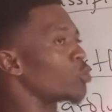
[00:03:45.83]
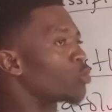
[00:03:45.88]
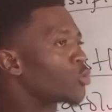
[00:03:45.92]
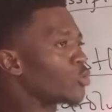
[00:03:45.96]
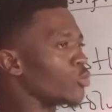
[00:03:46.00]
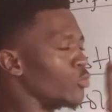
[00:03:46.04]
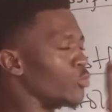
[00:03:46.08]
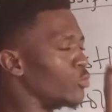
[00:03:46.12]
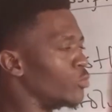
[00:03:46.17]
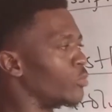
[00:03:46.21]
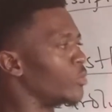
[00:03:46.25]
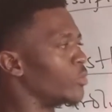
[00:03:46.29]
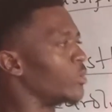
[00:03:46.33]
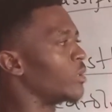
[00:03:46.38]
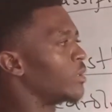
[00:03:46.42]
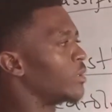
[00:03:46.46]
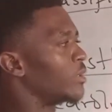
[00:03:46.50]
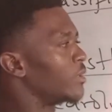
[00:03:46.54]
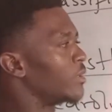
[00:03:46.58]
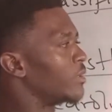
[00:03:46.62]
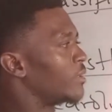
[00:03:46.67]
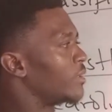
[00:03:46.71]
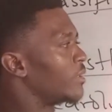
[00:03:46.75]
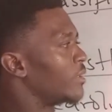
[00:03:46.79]
two.
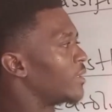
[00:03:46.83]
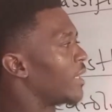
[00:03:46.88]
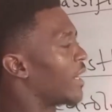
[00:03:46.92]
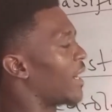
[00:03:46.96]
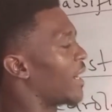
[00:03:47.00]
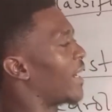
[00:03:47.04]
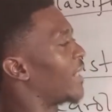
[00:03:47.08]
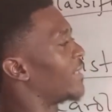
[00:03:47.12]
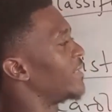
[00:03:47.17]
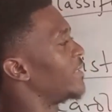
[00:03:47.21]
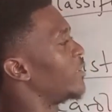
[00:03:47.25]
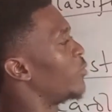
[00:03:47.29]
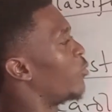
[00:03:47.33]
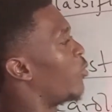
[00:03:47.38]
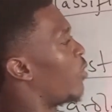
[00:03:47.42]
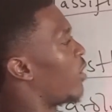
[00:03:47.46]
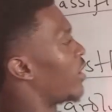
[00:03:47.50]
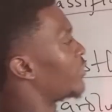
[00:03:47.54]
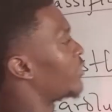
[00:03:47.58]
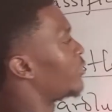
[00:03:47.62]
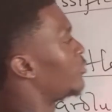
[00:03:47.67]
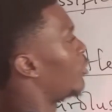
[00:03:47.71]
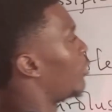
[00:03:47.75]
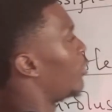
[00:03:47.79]
And the
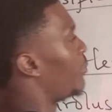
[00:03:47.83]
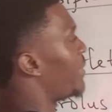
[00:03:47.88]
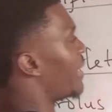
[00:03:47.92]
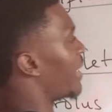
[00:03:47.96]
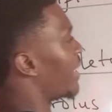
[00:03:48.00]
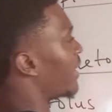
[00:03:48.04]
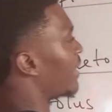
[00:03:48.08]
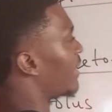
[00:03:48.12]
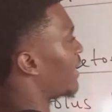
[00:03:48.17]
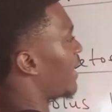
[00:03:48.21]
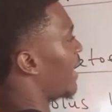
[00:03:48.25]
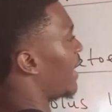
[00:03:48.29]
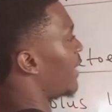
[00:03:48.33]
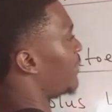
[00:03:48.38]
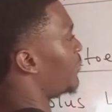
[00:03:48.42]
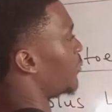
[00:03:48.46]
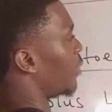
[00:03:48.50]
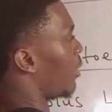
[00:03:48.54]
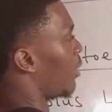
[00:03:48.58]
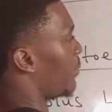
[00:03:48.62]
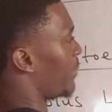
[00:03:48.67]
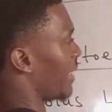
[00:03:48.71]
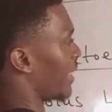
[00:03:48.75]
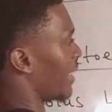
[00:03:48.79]
word
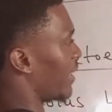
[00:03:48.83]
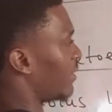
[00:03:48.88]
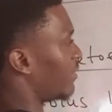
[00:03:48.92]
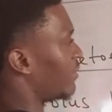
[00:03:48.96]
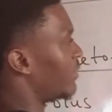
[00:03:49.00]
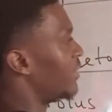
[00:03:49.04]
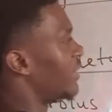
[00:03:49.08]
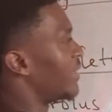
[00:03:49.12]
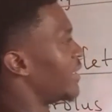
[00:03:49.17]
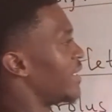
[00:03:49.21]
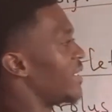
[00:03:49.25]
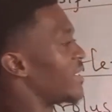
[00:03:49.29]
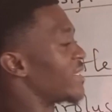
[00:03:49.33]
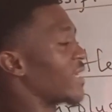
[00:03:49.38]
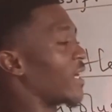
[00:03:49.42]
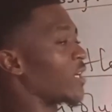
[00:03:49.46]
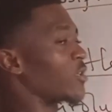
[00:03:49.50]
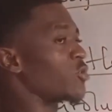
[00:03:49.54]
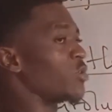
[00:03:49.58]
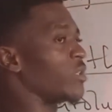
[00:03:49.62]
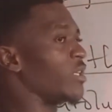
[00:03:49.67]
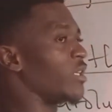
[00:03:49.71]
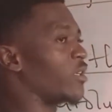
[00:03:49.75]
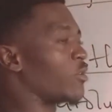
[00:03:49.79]
nomial is
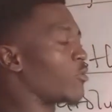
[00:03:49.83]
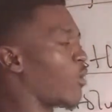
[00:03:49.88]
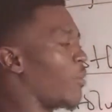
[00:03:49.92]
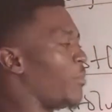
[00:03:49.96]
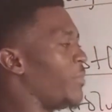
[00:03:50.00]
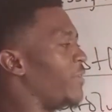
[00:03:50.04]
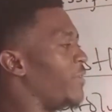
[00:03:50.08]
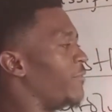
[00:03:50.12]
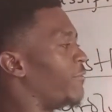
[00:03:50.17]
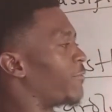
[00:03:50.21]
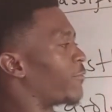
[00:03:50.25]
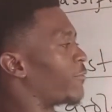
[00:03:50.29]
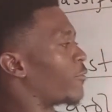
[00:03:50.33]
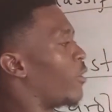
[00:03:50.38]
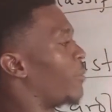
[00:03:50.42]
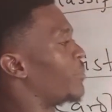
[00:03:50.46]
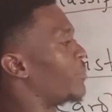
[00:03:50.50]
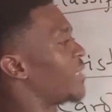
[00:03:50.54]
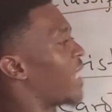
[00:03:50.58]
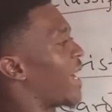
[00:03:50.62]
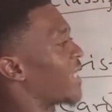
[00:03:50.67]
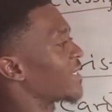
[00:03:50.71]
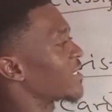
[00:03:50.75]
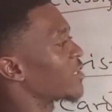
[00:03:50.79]
actually coming
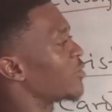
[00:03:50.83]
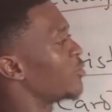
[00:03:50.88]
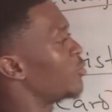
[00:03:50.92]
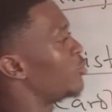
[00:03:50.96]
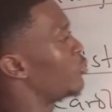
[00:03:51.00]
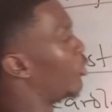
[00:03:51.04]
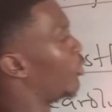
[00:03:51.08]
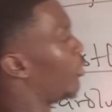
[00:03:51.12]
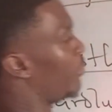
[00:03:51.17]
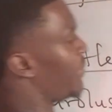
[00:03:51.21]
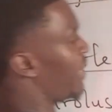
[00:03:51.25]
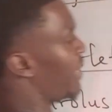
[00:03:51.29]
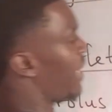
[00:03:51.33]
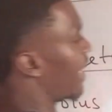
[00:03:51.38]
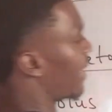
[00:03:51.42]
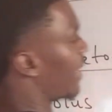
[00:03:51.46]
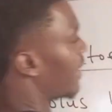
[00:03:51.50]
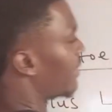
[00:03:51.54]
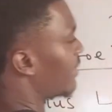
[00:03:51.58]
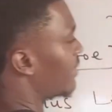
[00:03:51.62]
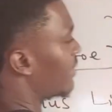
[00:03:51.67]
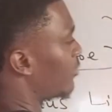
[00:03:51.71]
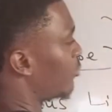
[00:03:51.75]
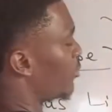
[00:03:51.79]
from that
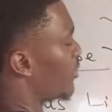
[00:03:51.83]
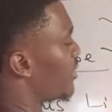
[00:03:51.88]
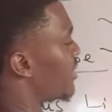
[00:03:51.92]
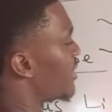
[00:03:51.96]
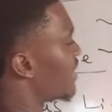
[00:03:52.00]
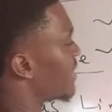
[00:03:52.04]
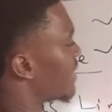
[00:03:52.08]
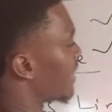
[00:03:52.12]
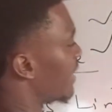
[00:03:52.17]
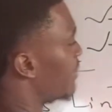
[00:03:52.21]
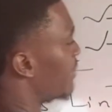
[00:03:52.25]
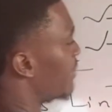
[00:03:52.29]
nomia, which is